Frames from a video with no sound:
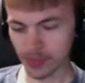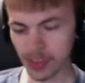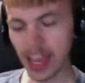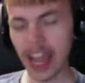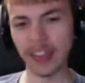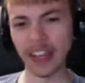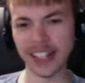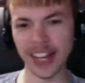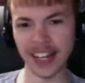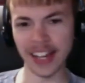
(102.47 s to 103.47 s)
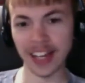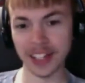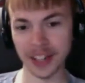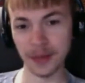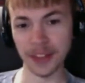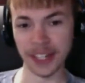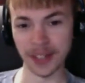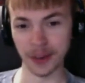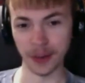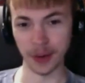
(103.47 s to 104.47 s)
And they take some things
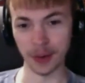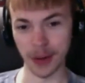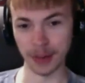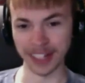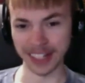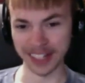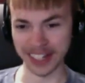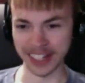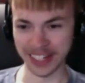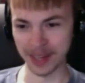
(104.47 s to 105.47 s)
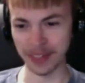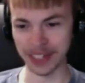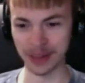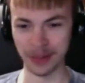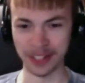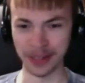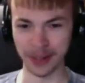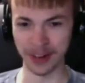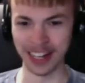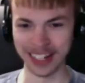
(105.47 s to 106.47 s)
from the Republicans and some things from the
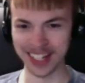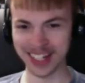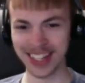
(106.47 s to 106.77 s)
Democrats,